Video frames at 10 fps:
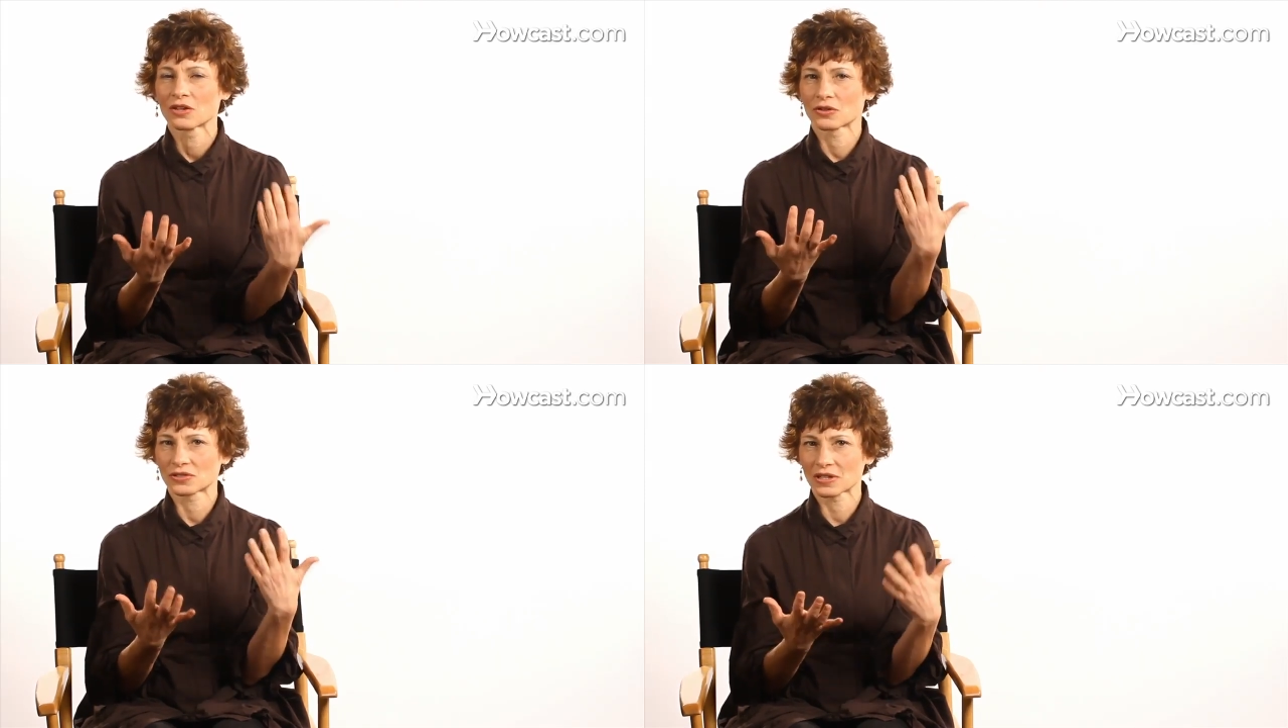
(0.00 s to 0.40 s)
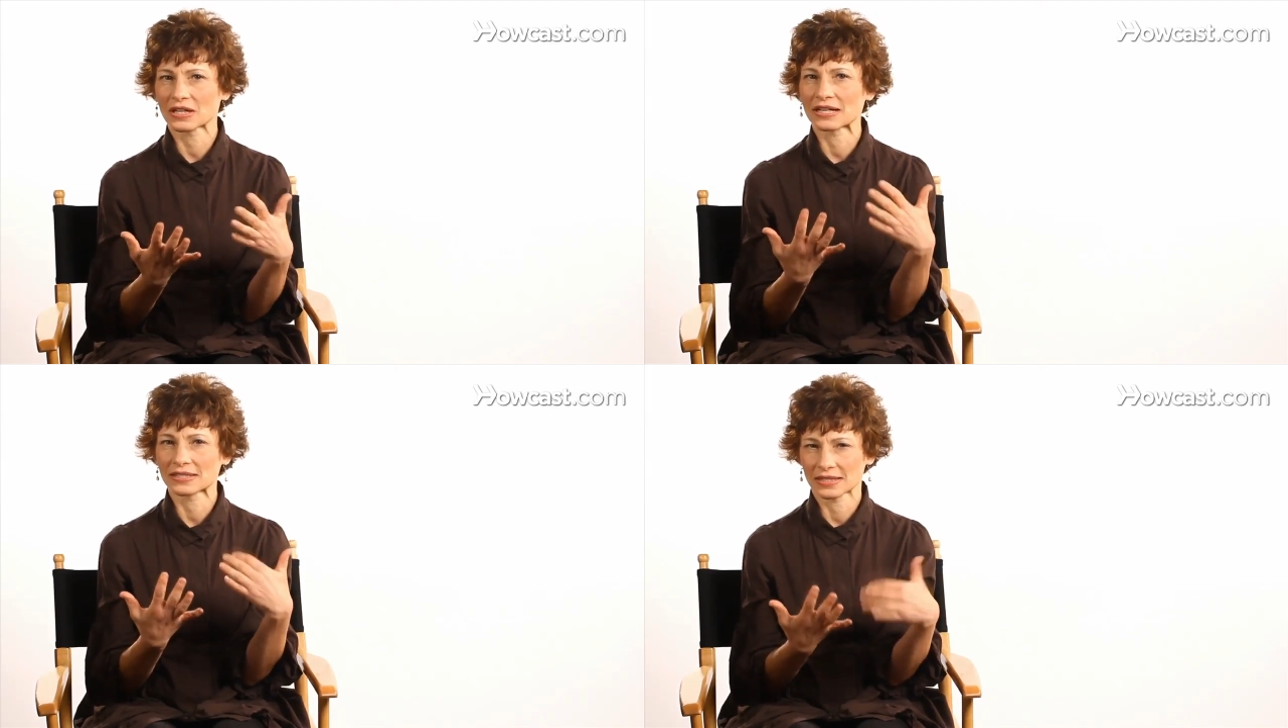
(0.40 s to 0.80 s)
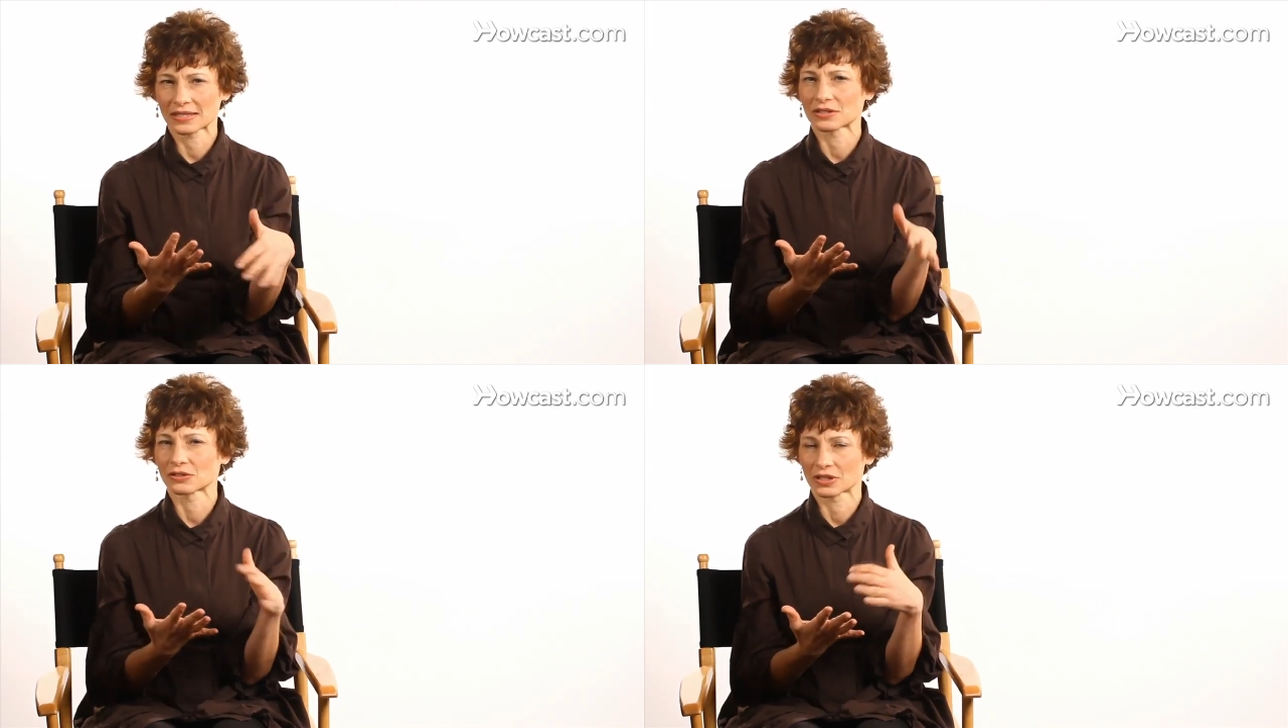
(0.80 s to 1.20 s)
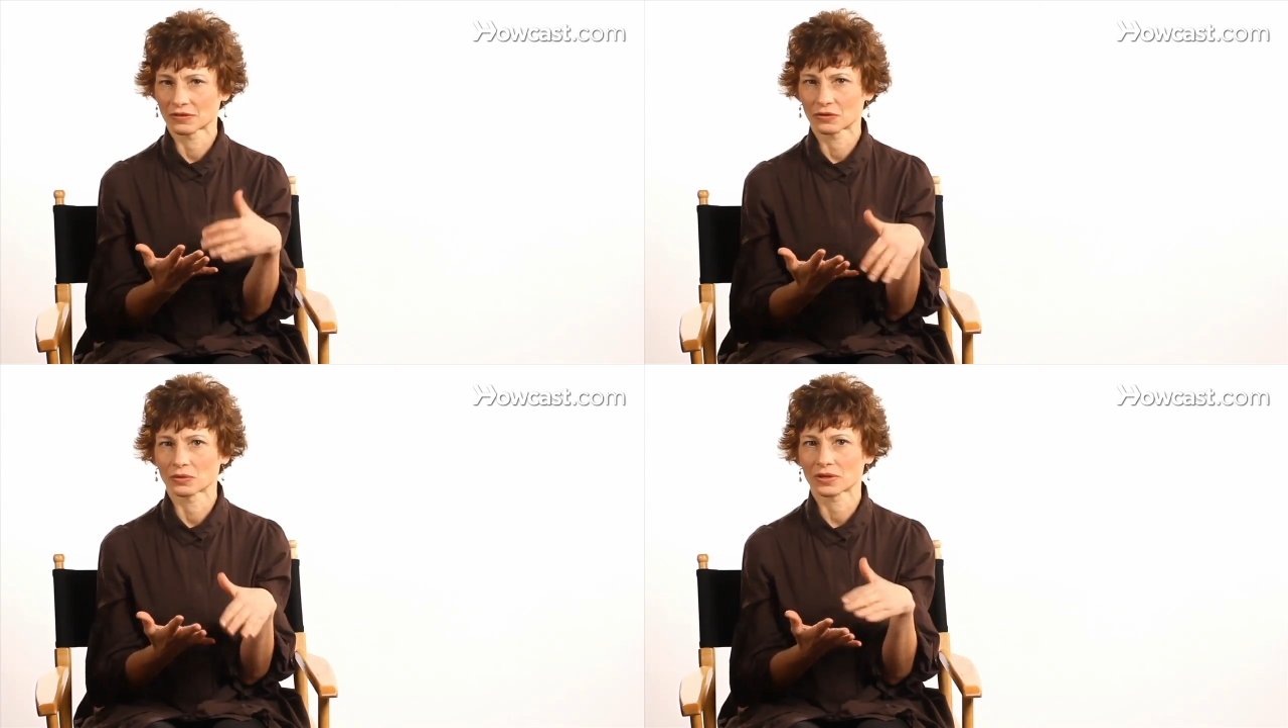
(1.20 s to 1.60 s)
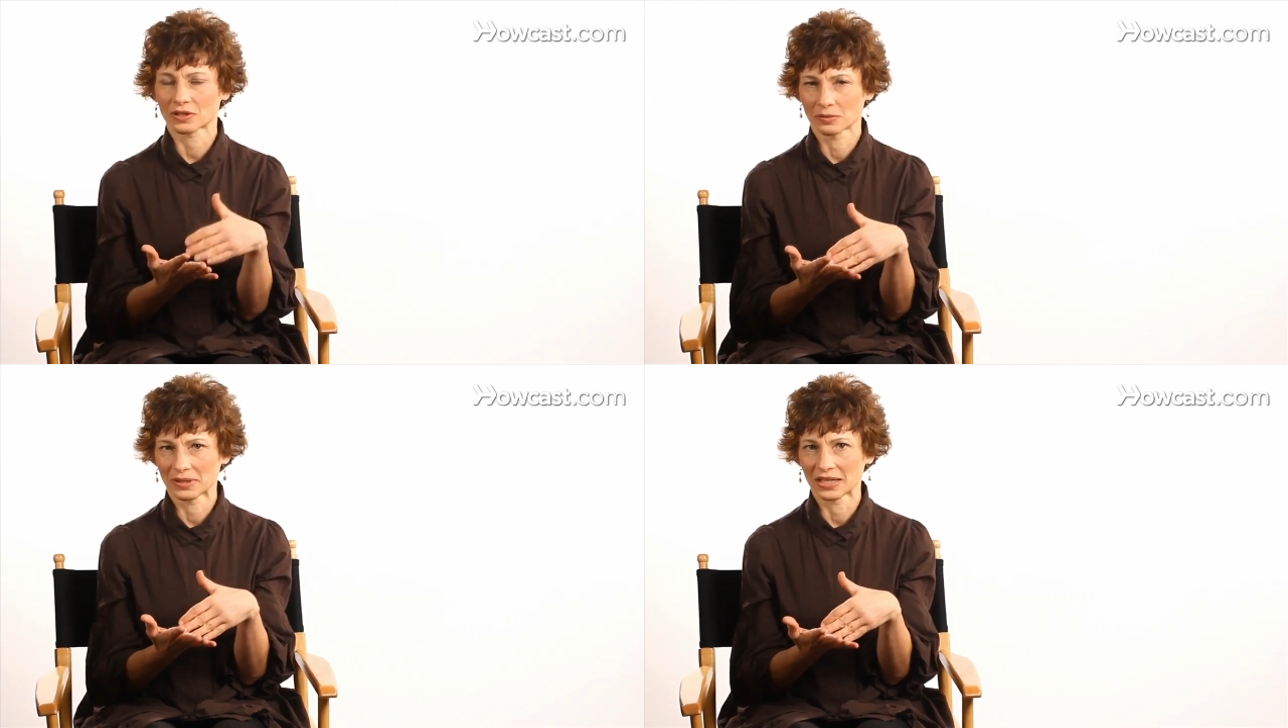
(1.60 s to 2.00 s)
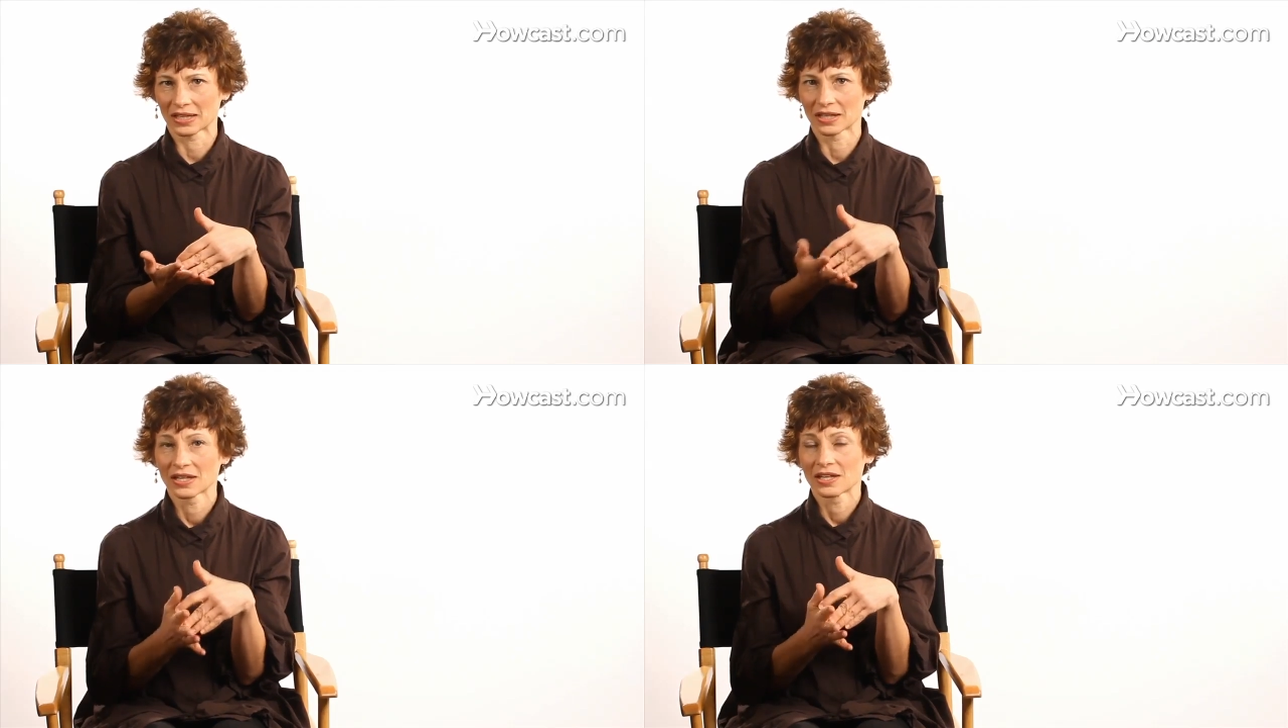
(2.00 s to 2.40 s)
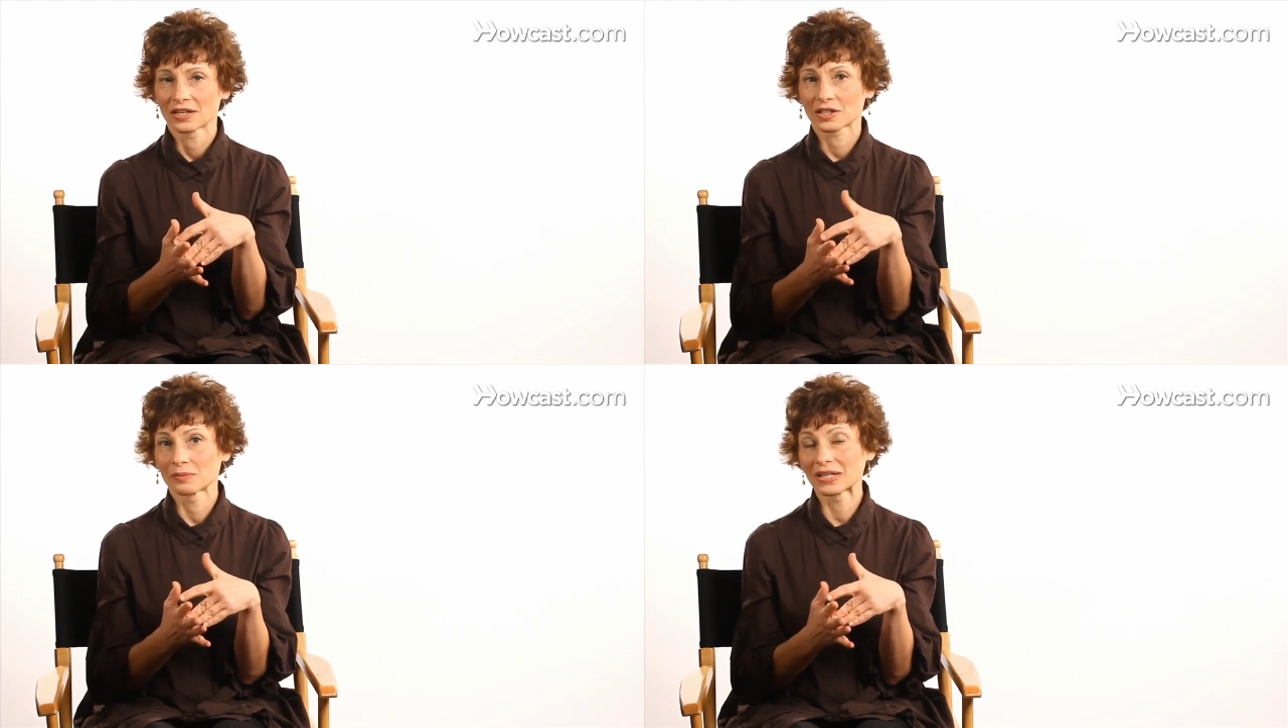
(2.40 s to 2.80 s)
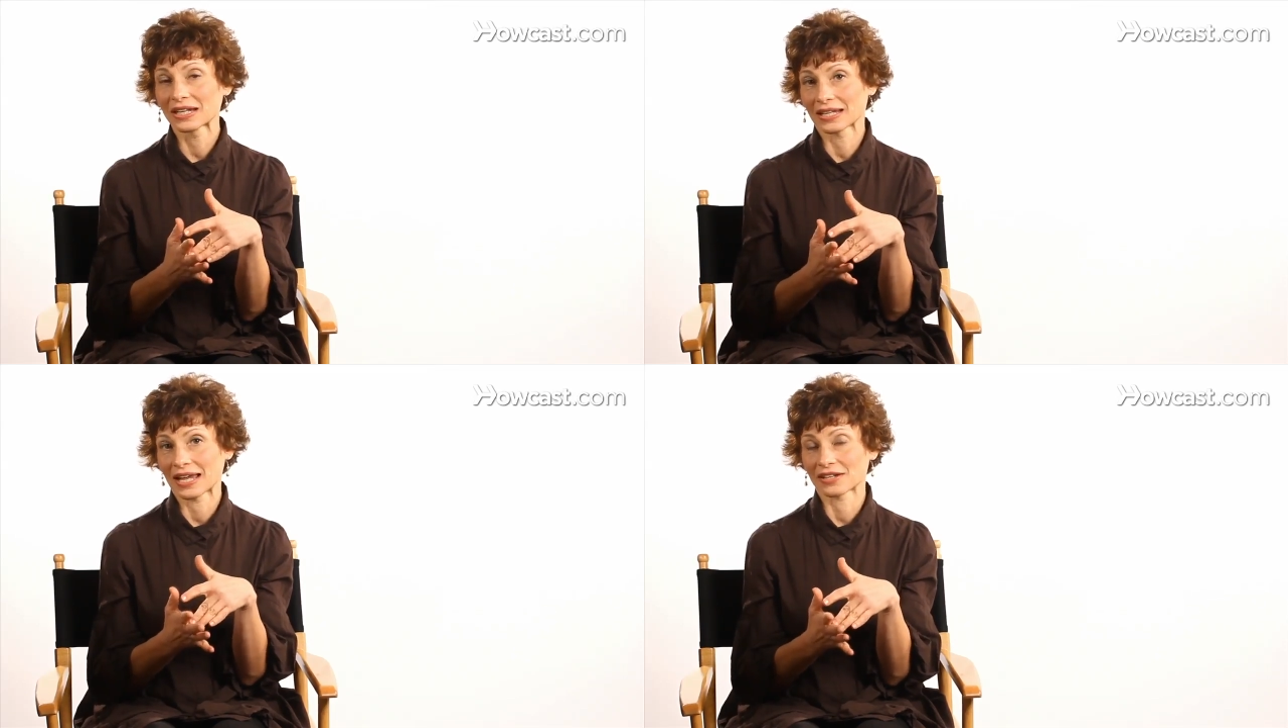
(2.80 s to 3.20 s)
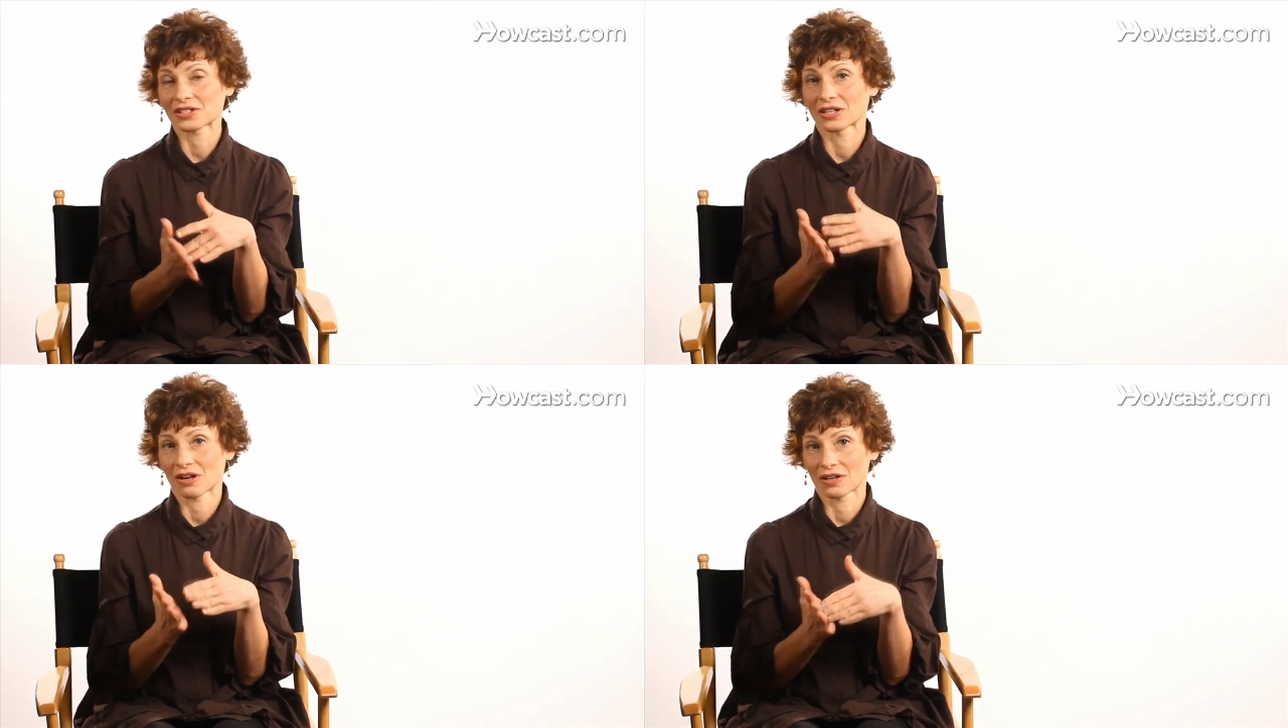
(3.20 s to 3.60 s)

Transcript: Those are the kinds of things that you're looking for with chlamydia. Chlamydia can actually